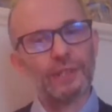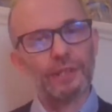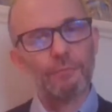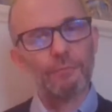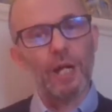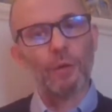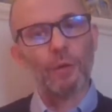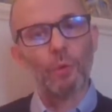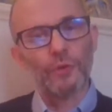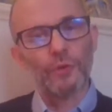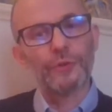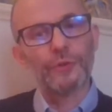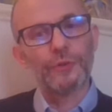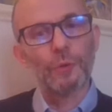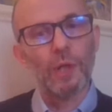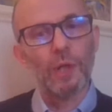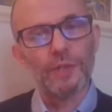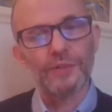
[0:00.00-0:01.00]
you might want
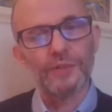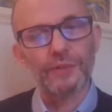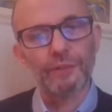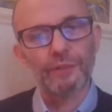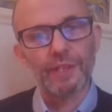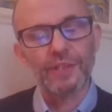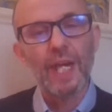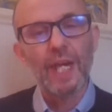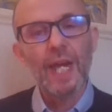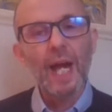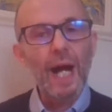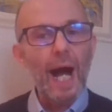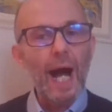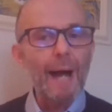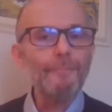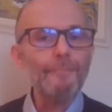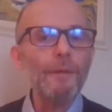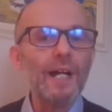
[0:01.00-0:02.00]
to answer is,
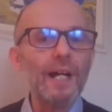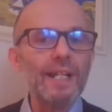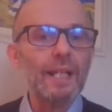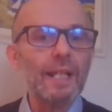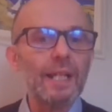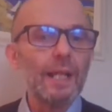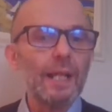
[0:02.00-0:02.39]
am I